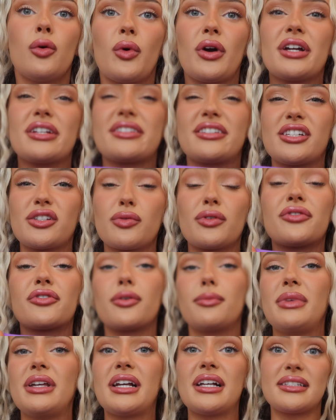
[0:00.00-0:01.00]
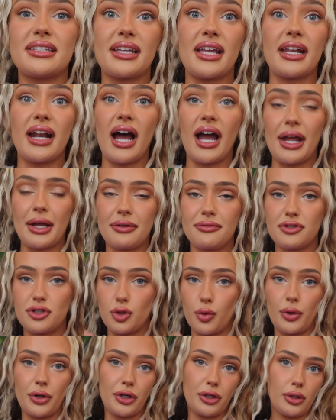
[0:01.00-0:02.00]
whereas this one for me, because again, I have
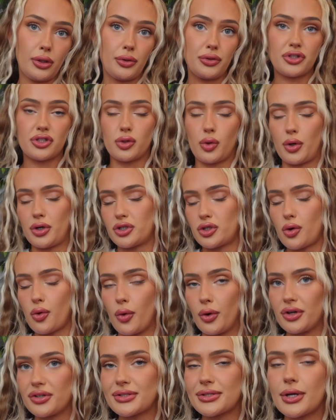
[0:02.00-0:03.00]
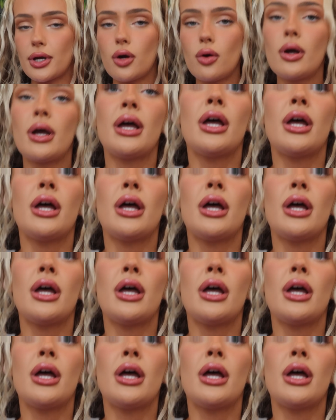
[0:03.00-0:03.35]
short glutes, short torso,